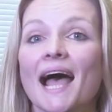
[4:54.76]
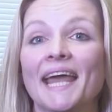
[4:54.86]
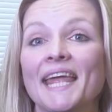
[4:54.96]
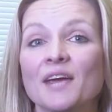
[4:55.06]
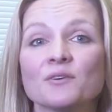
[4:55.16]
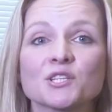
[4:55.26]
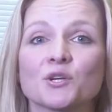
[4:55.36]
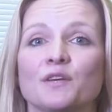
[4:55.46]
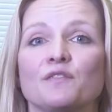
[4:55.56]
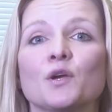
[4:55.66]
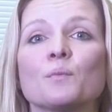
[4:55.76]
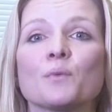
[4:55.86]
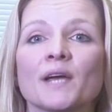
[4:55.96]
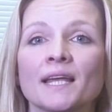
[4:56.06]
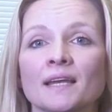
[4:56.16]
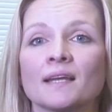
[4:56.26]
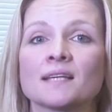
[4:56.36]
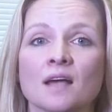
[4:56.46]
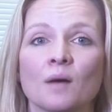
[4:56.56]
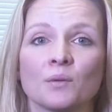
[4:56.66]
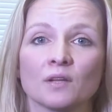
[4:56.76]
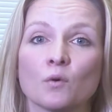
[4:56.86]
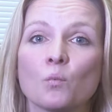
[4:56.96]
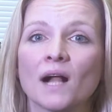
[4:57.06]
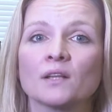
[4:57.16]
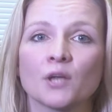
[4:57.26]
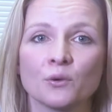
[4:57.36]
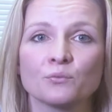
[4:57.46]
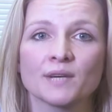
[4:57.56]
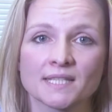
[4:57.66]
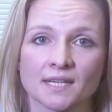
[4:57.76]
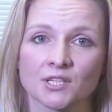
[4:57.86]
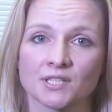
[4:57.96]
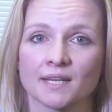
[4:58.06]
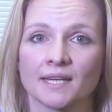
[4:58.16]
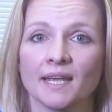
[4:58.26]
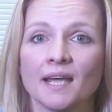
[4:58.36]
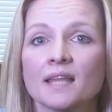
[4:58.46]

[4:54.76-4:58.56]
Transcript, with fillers: And here it's good if you can bring in an example of a well-known research study